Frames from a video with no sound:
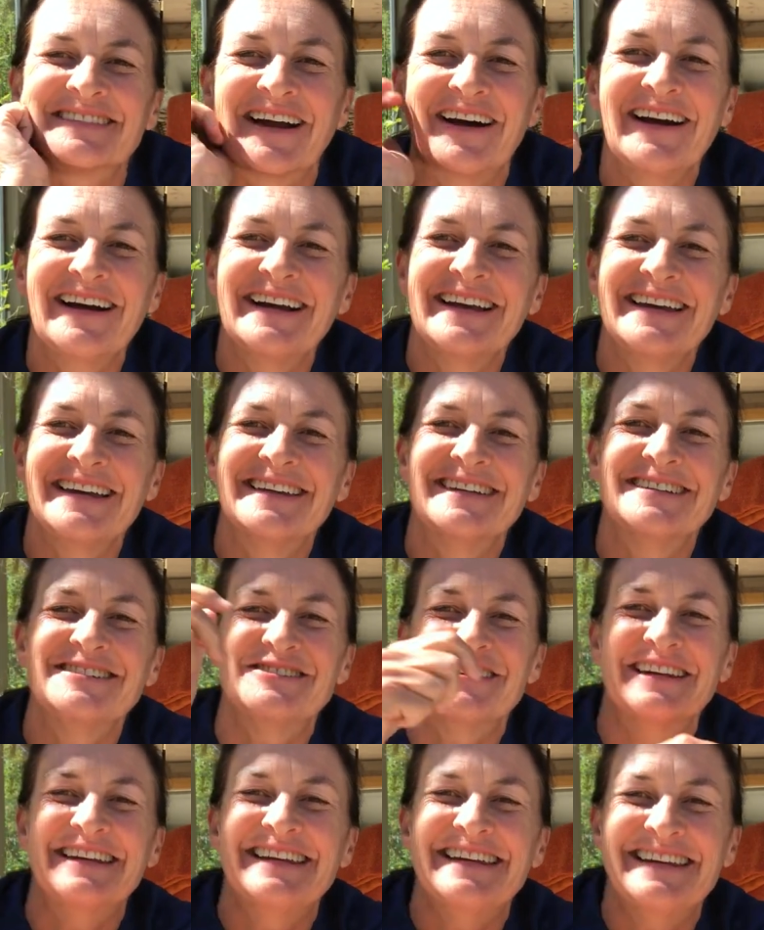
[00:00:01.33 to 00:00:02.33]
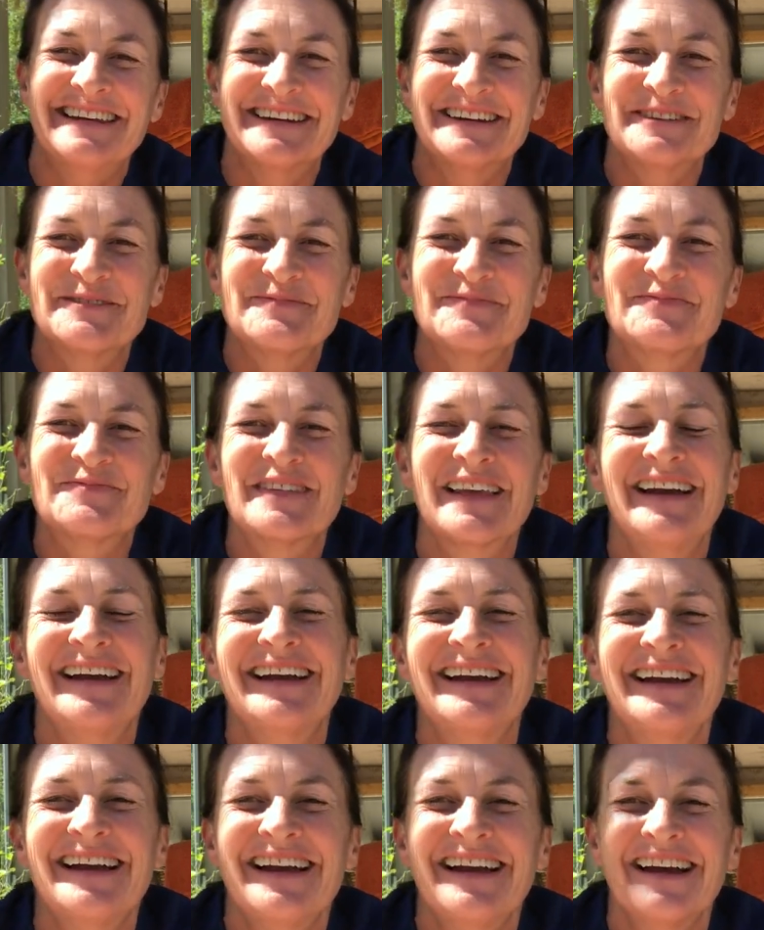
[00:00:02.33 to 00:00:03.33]
Hi, Jenny here.
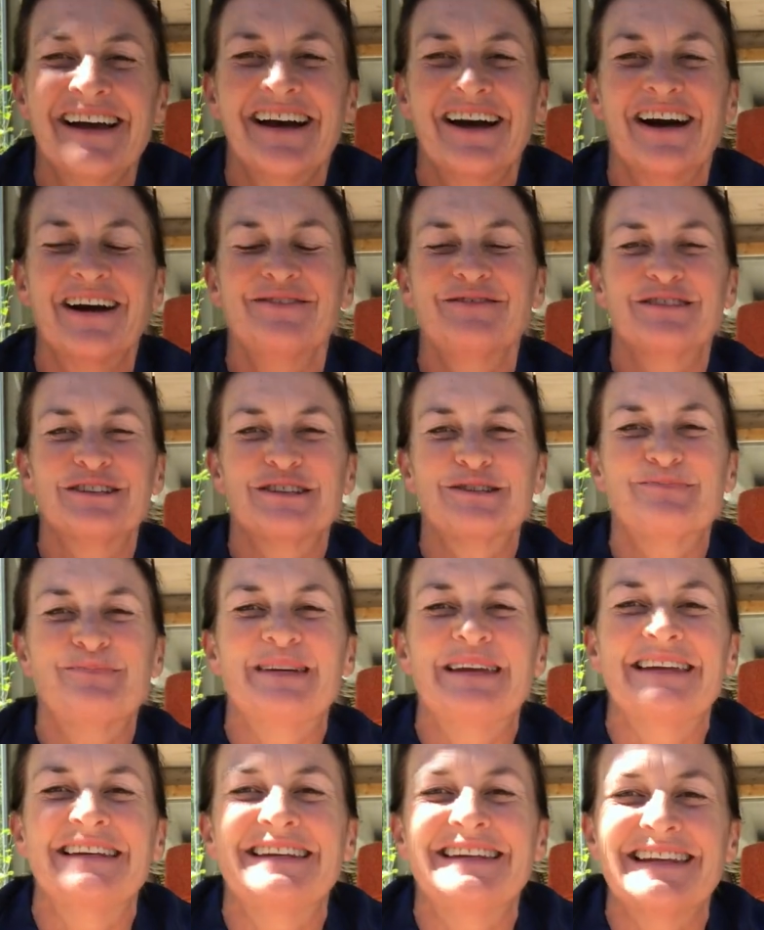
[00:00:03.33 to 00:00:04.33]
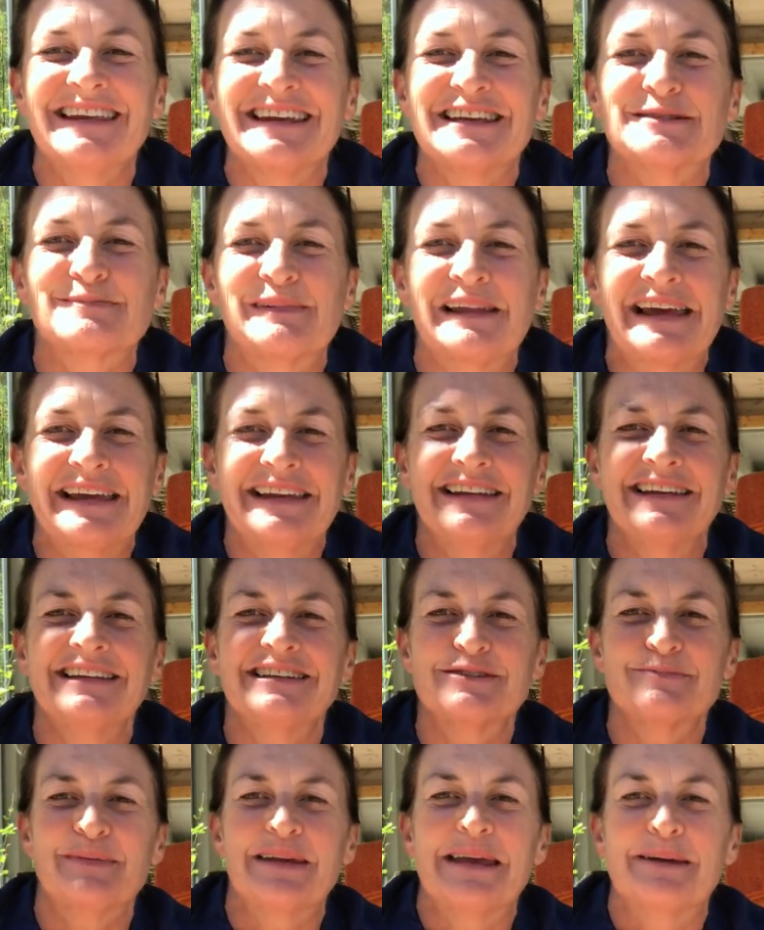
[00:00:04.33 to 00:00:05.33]
I've just been
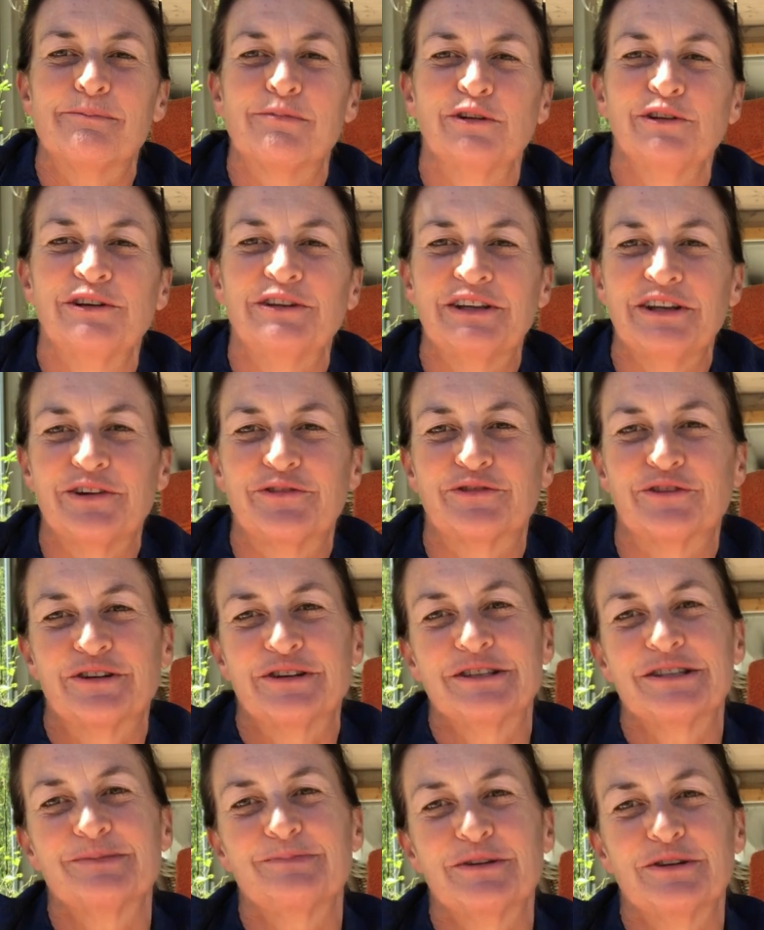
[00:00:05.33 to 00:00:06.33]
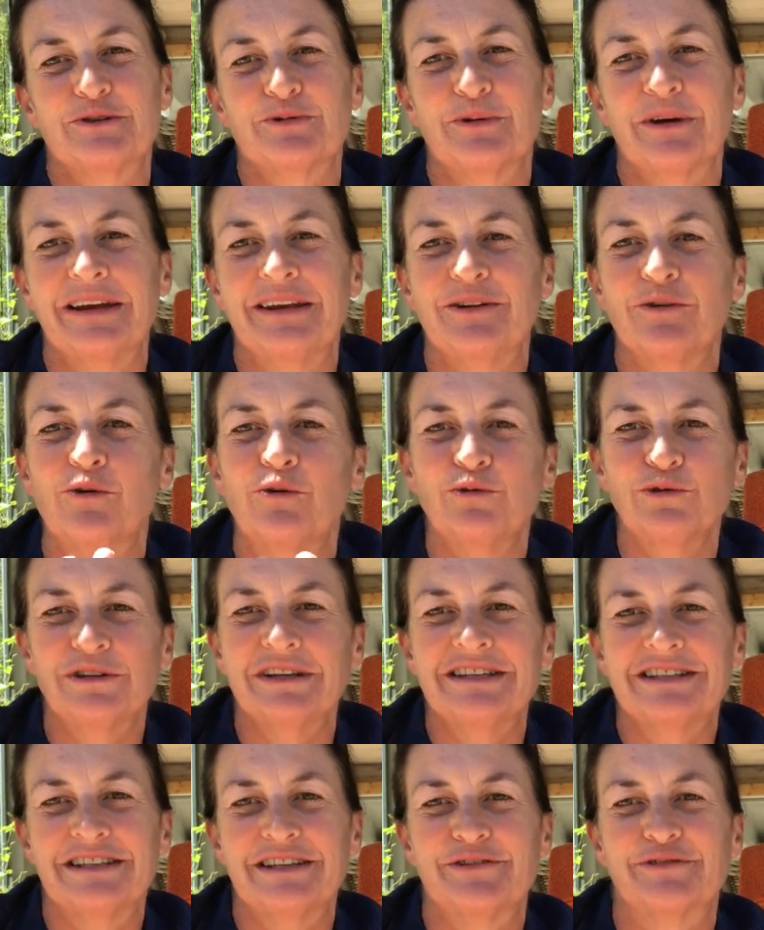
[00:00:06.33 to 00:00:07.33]
explaining to people the difference between all
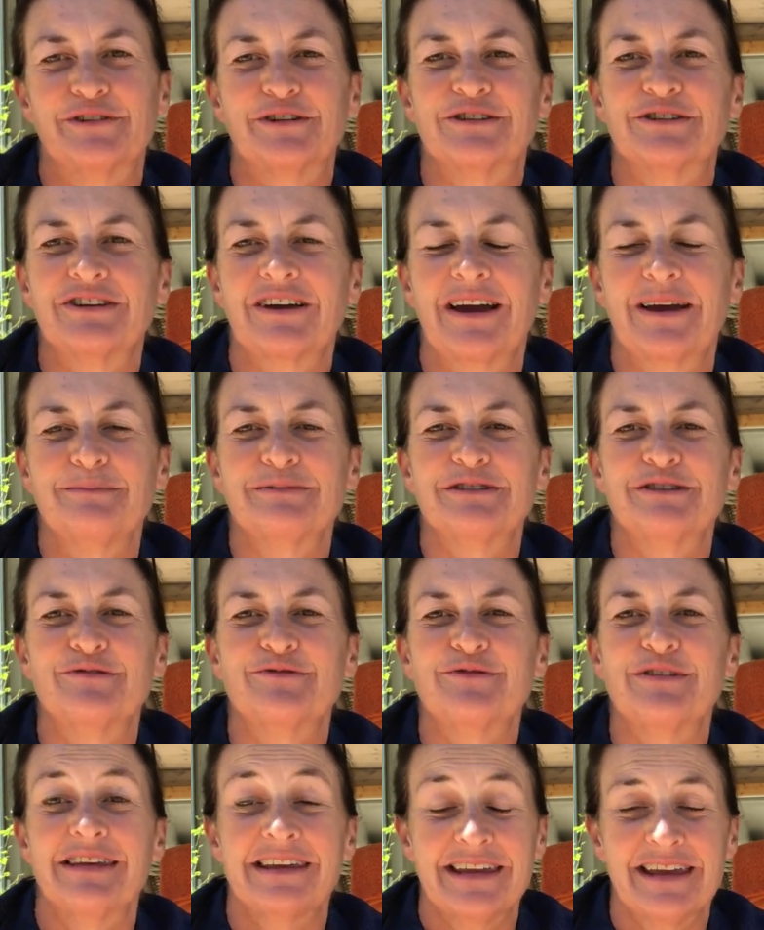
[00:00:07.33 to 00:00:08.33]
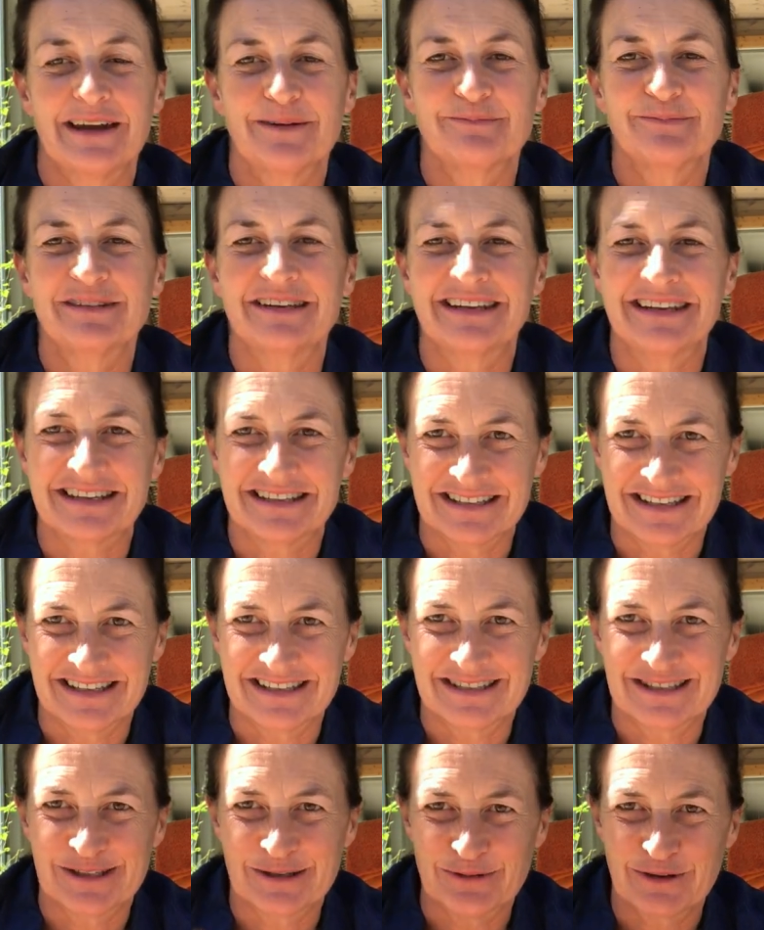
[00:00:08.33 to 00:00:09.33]
these different types of EM that
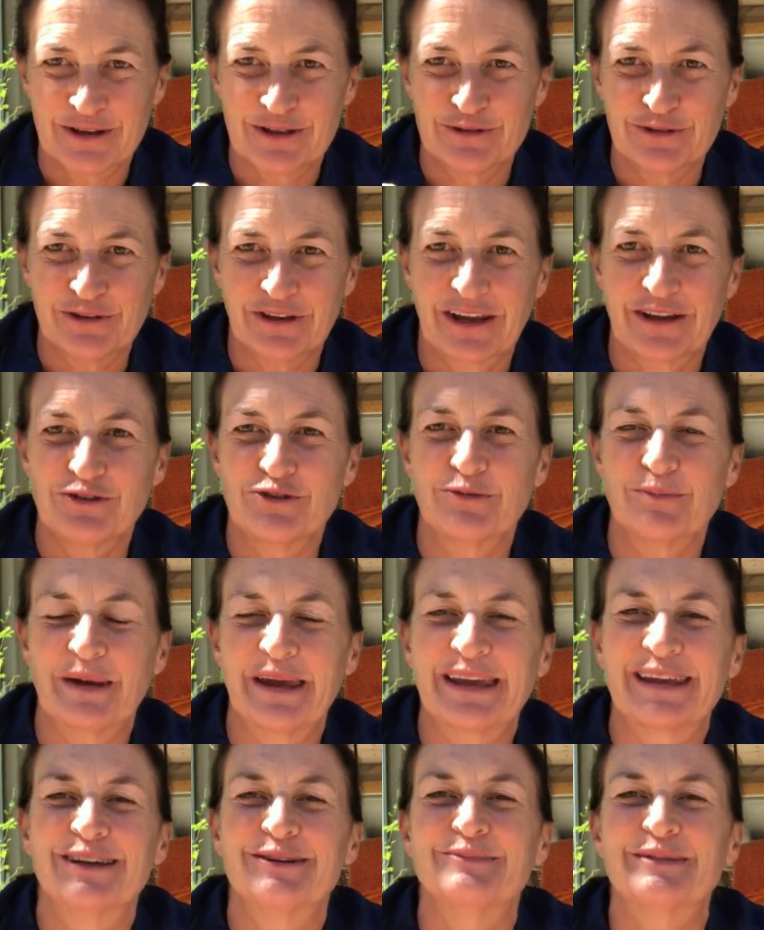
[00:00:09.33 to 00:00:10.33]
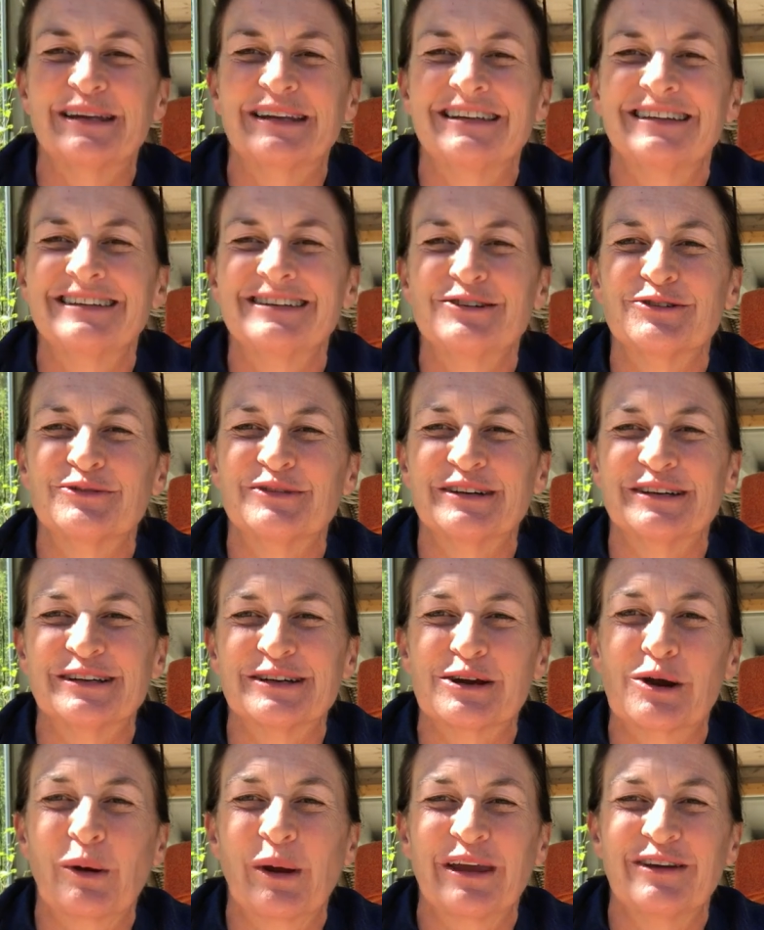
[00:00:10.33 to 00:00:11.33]
exist, so I thought I should make a bit of
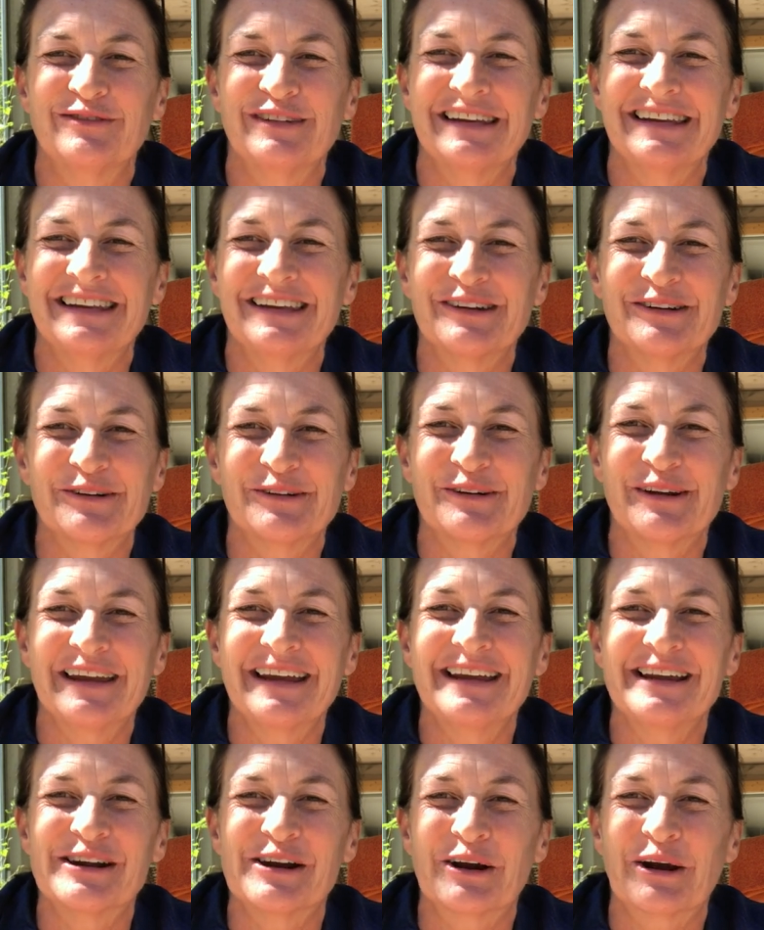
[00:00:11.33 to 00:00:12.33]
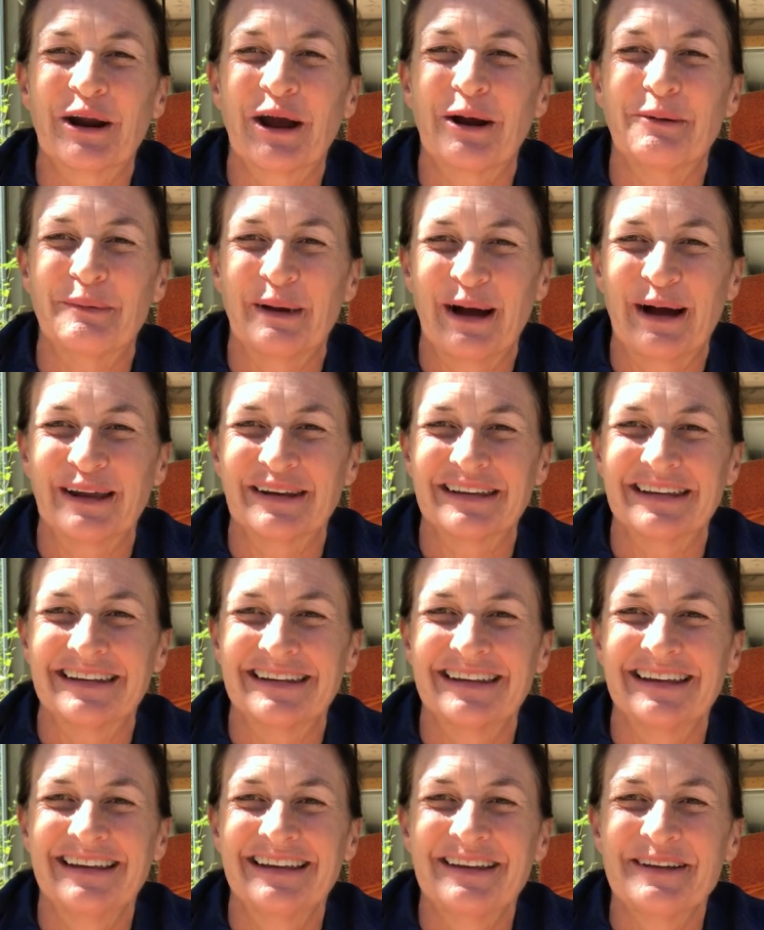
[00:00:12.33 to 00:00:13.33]
a quick video here about
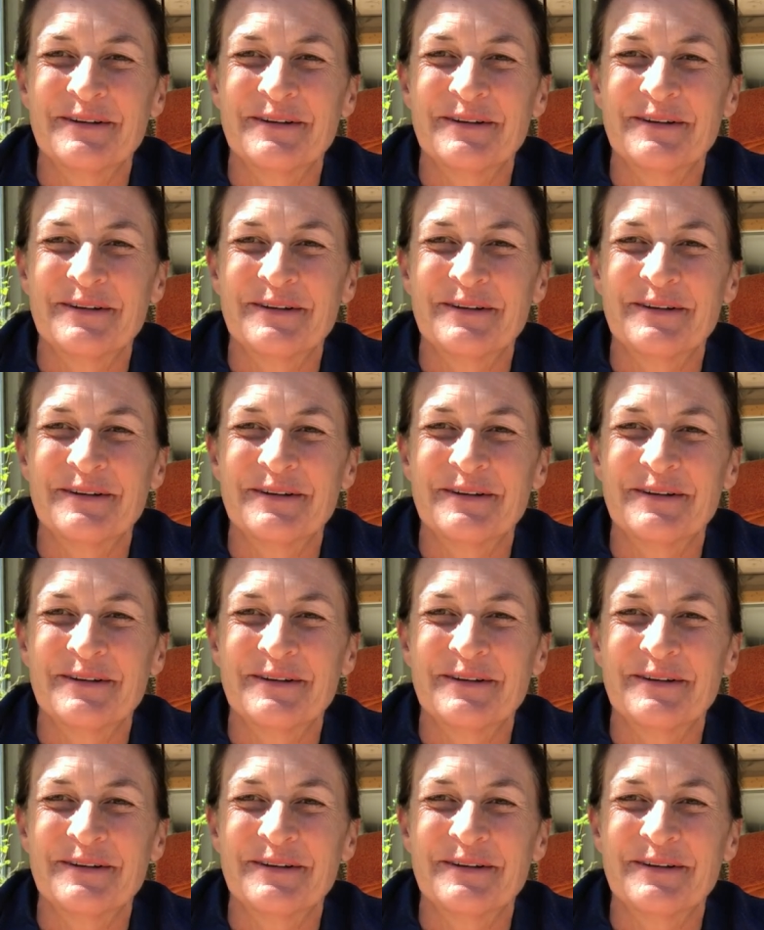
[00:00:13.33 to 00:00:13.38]
it.